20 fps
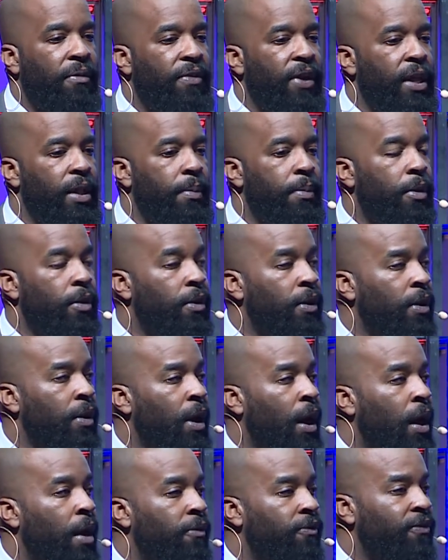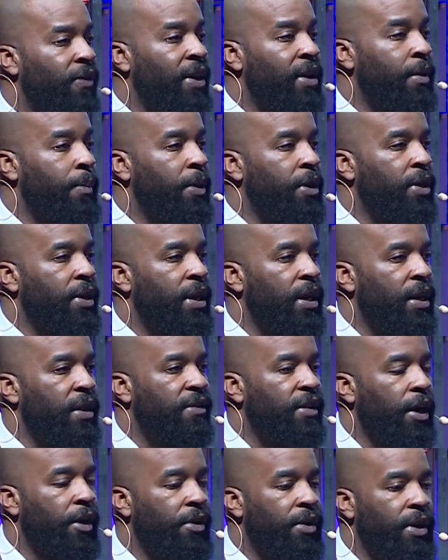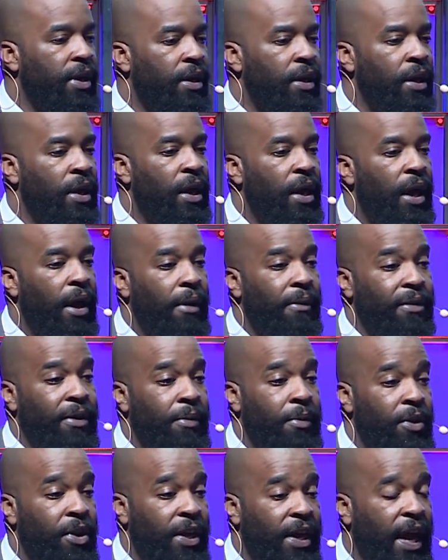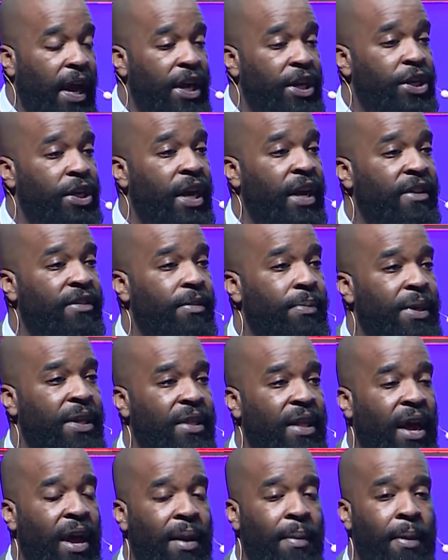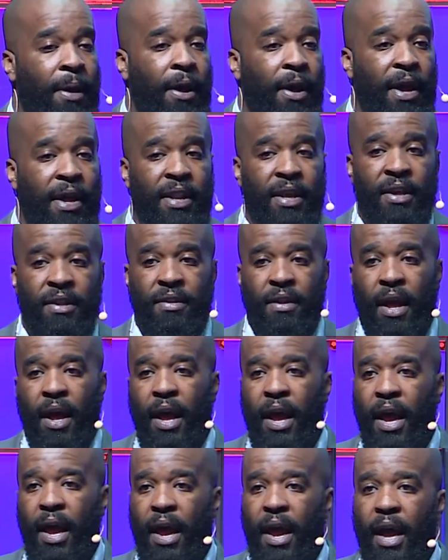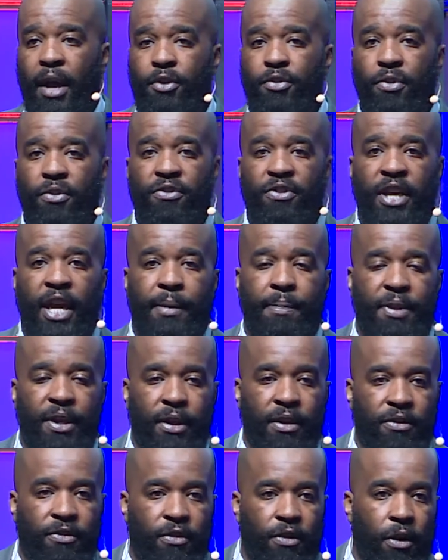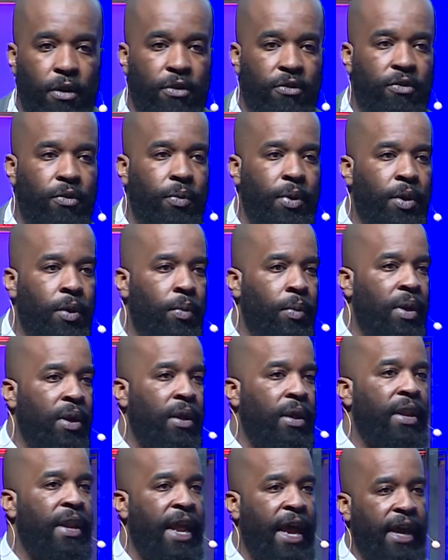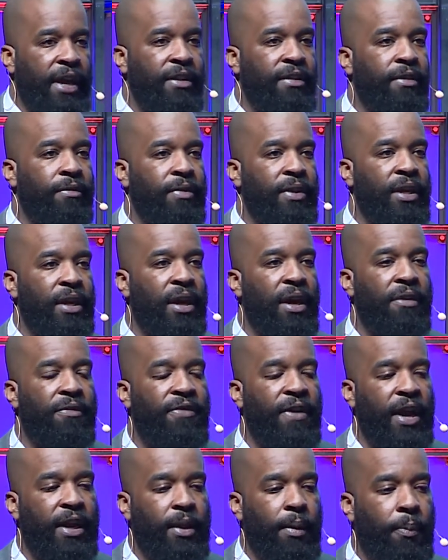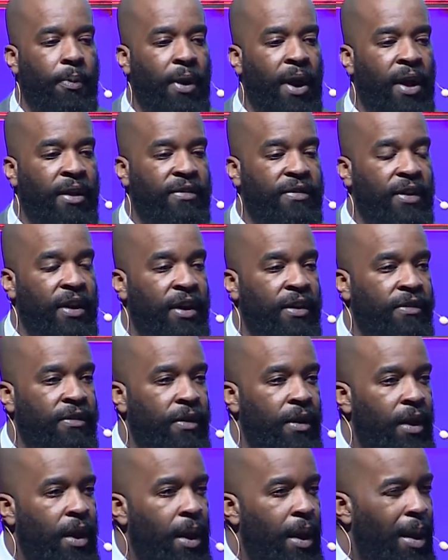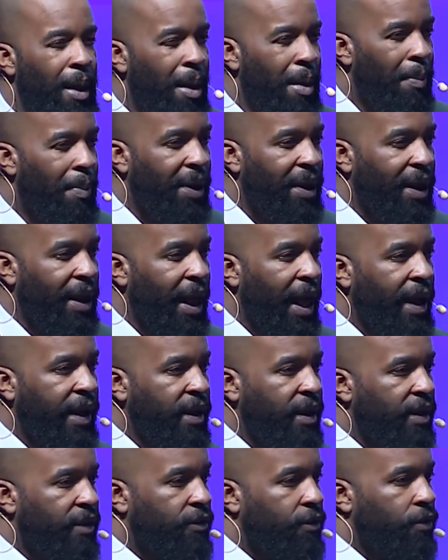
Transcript: availability and integrity of communication has to be thought about, and then actual safety concerns. So we don't want to negatively affect the process. But a lot of these